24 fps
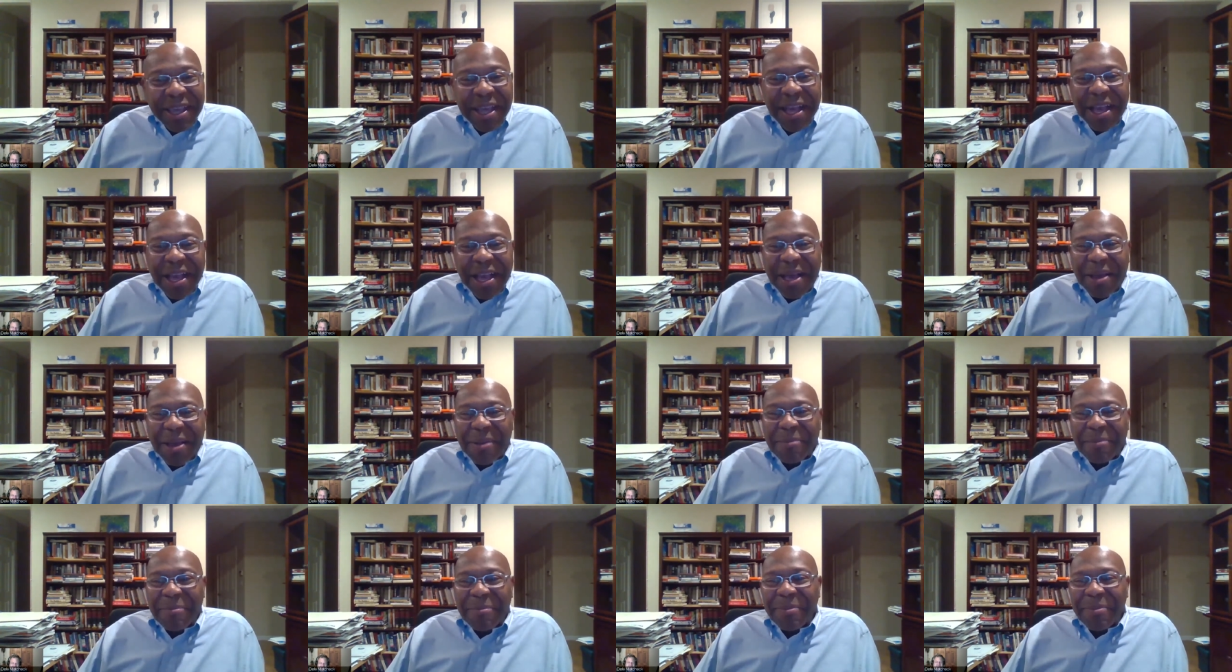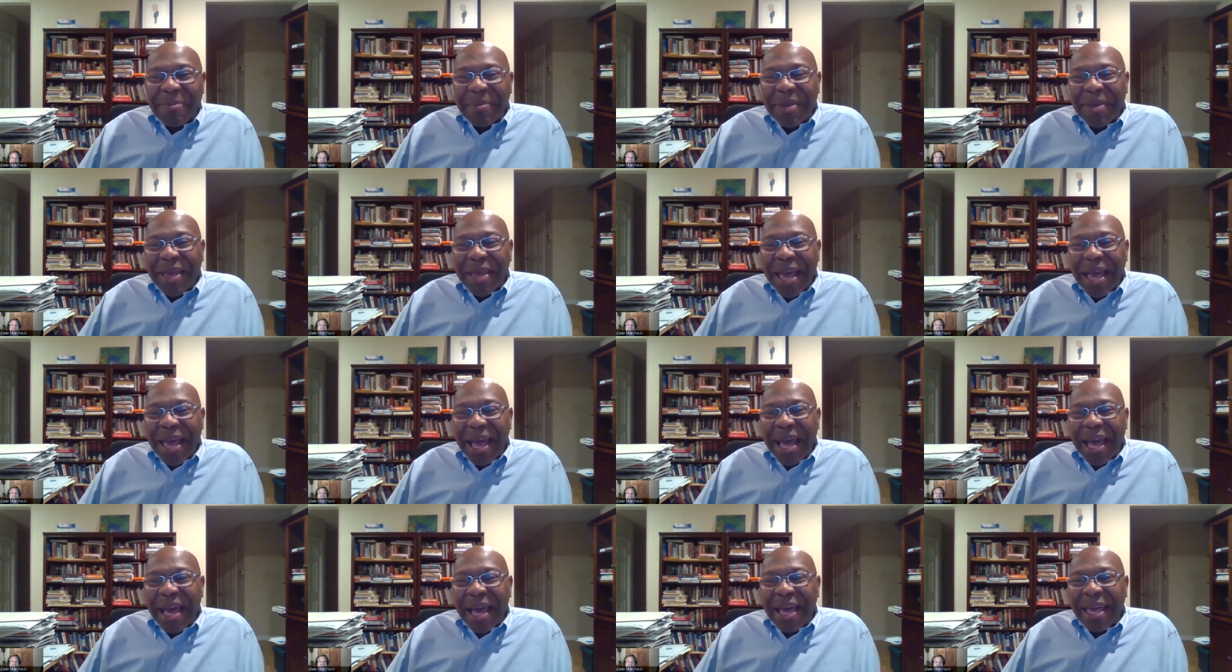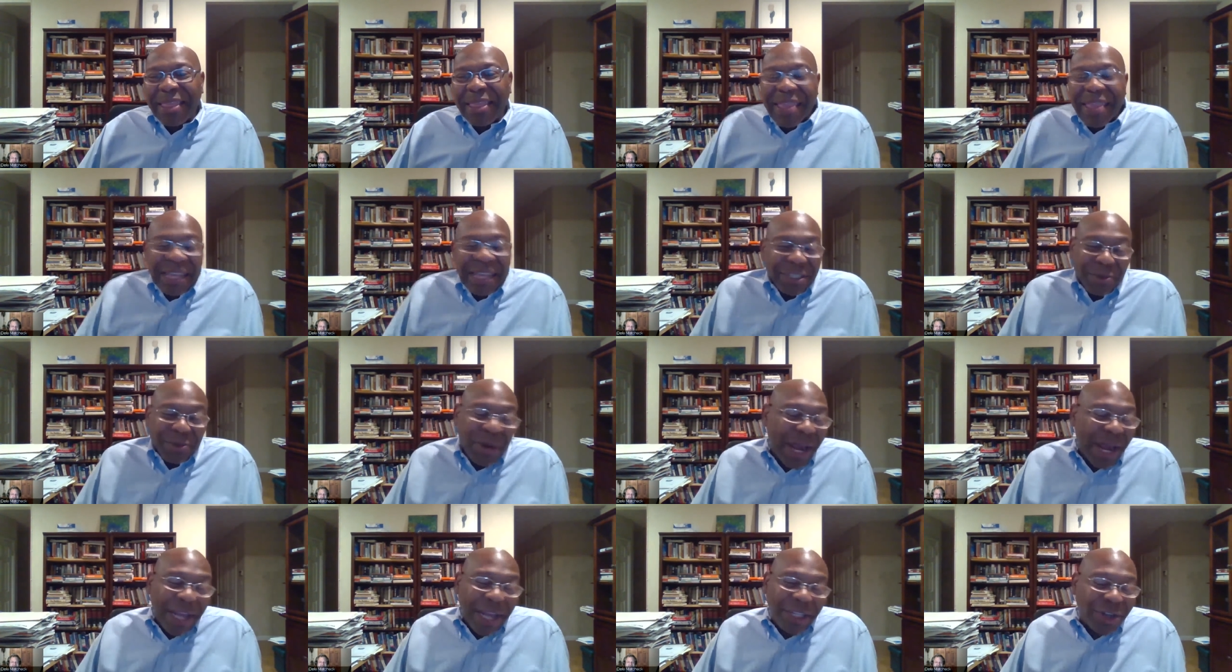um, uh, and that's
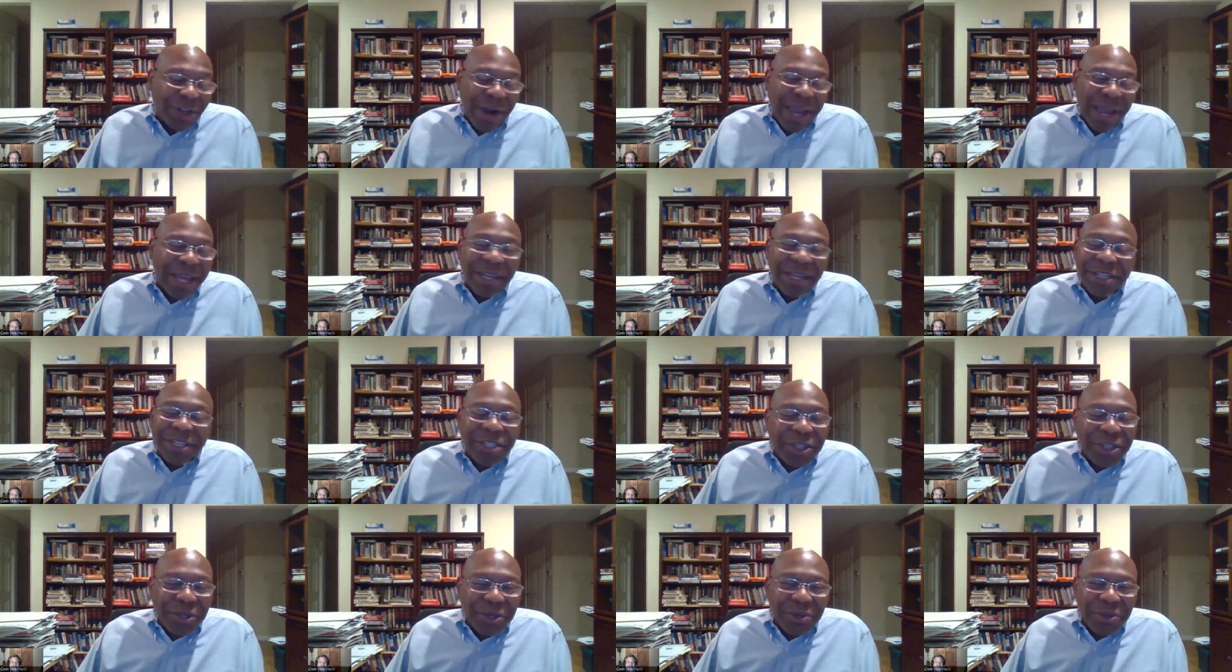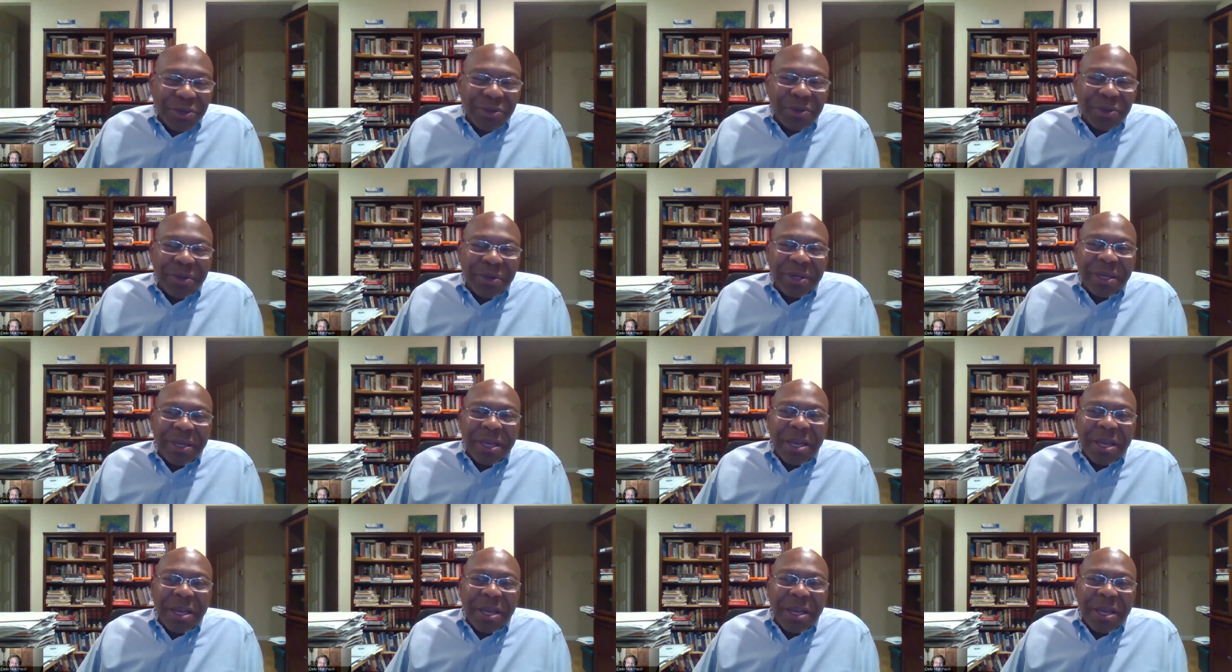what I try and do.